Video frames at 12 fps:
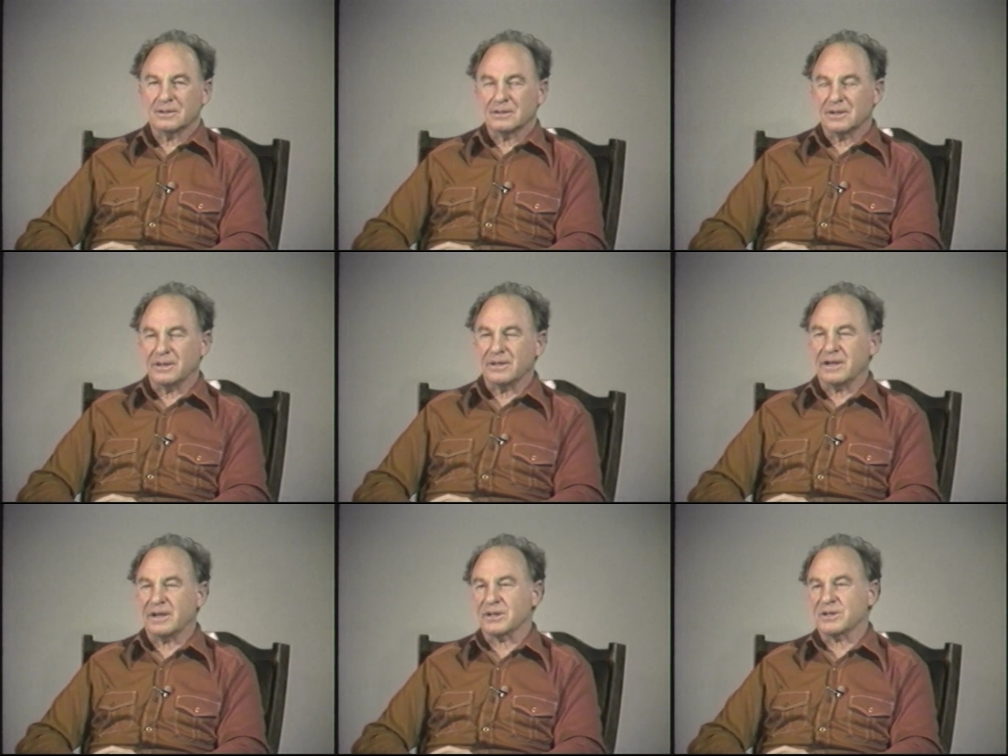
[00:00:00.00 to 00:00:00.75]
And
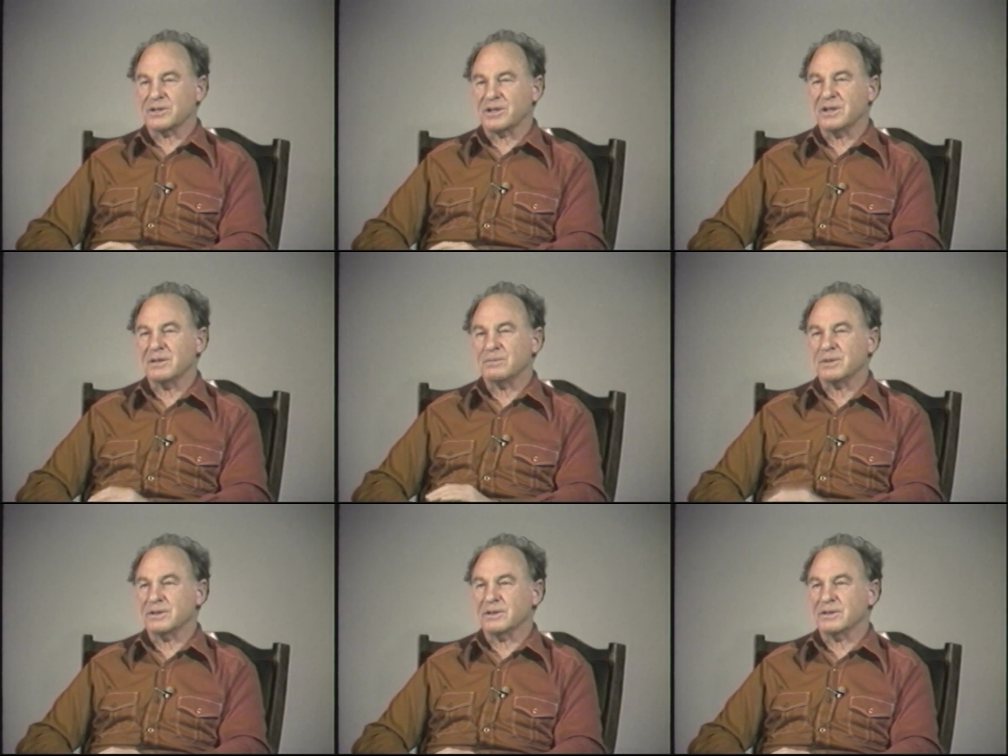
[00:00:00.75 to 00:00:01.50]
that
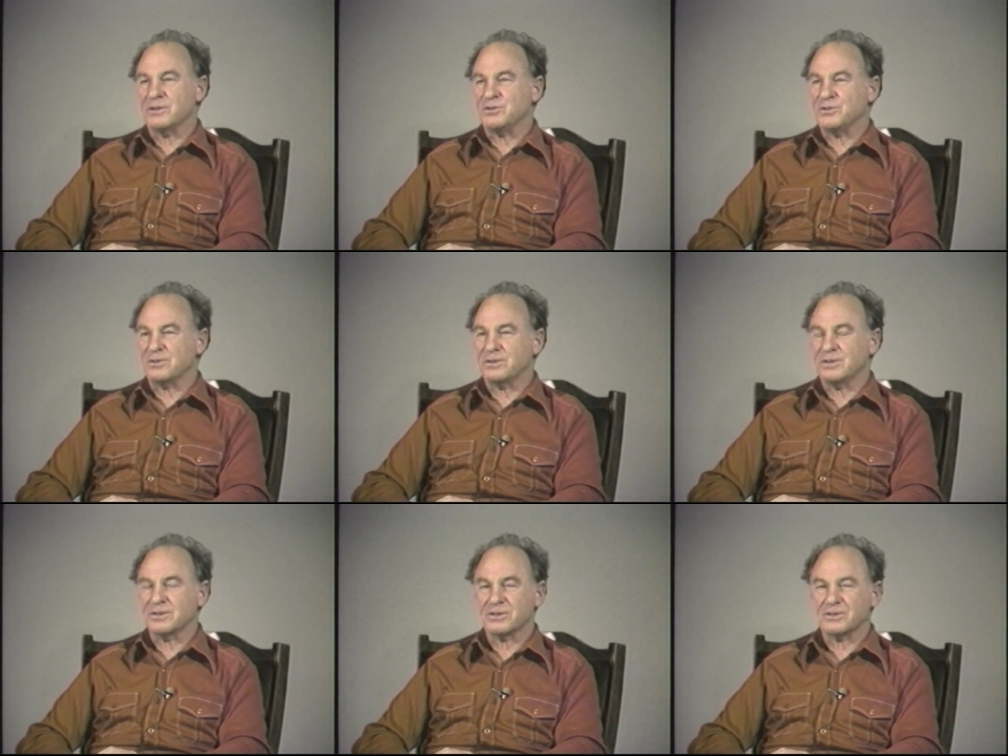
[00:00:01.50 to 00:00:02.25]
excitement is your
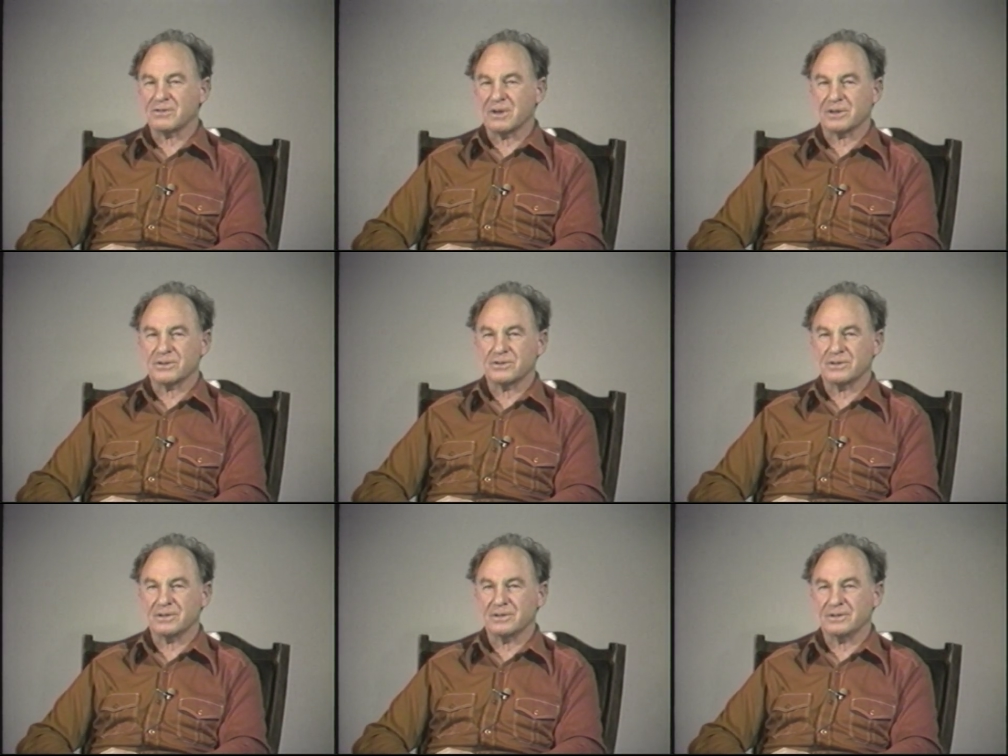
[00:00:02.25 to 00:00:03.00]
destruction.